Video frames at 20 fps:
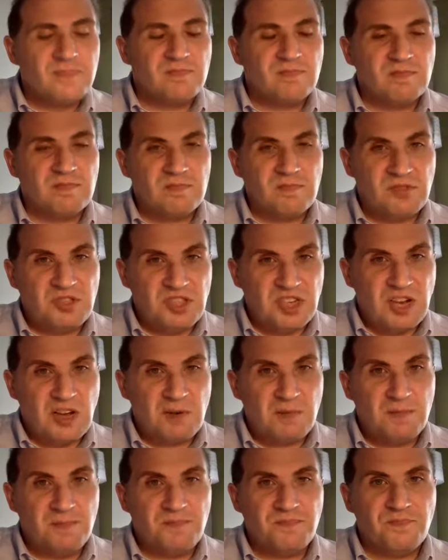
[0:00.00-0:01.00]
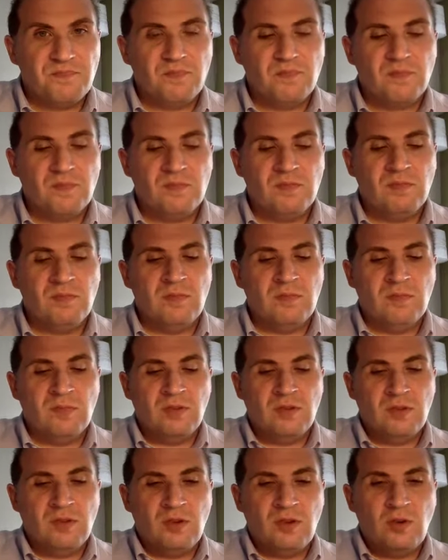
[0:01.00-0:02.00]
So,
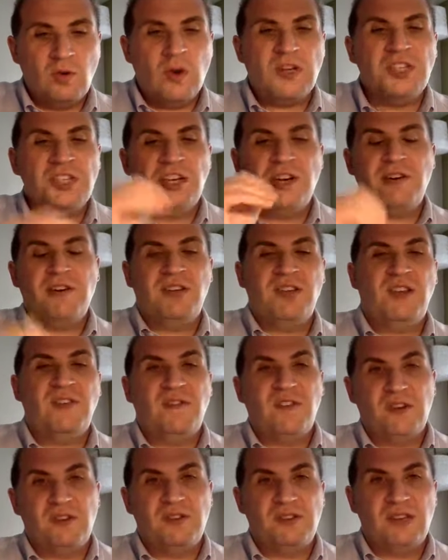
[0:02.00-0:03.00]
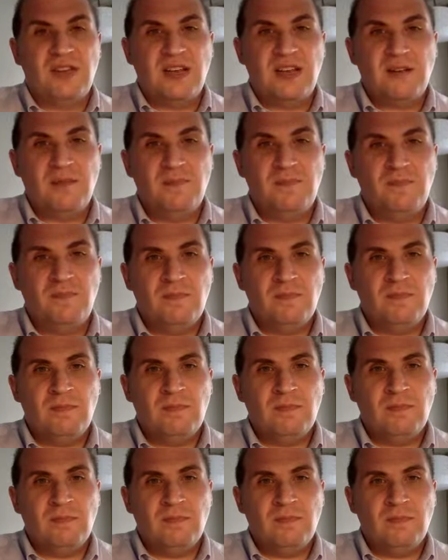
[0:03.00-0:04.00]
questionnaire is the first thing.
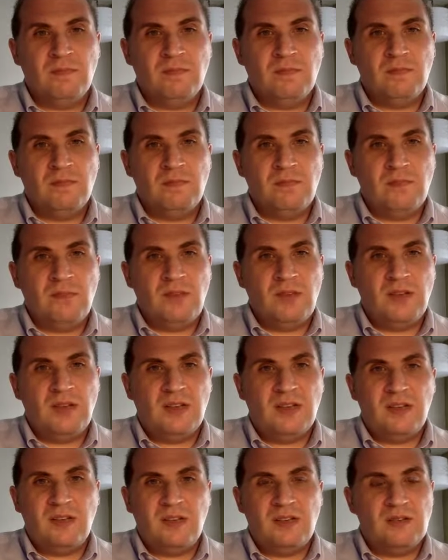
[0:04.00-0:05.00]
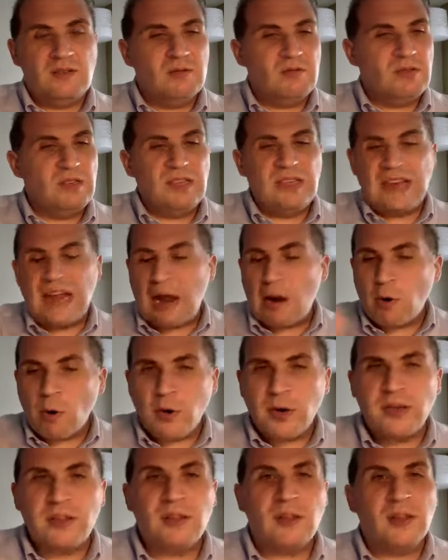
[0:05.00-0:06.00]
It's
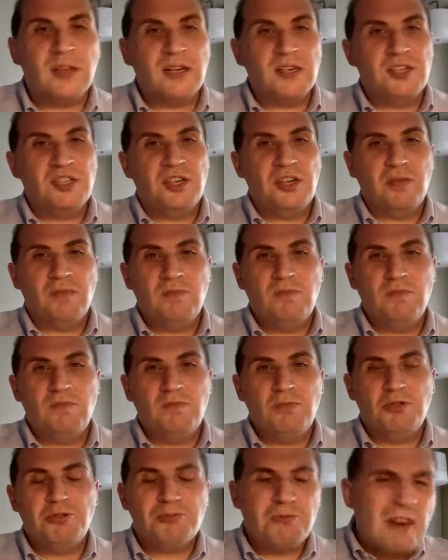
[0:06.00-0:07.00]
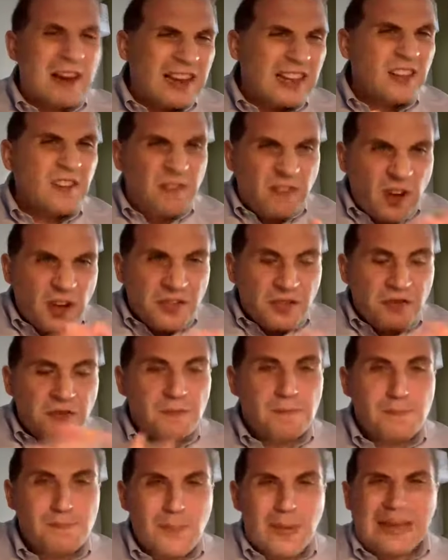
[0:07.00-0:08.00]
scouring the literature, trying to find those
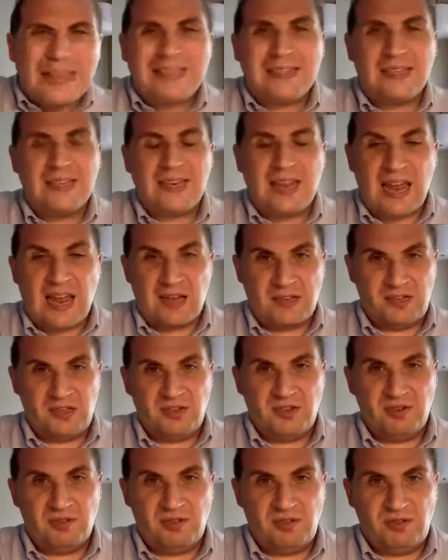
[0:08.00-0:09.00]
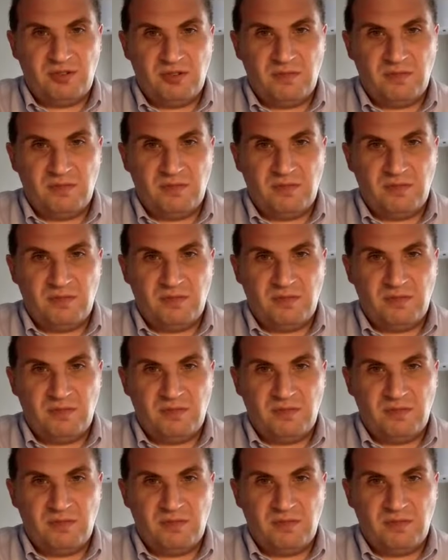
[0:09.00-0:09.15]
basic answers.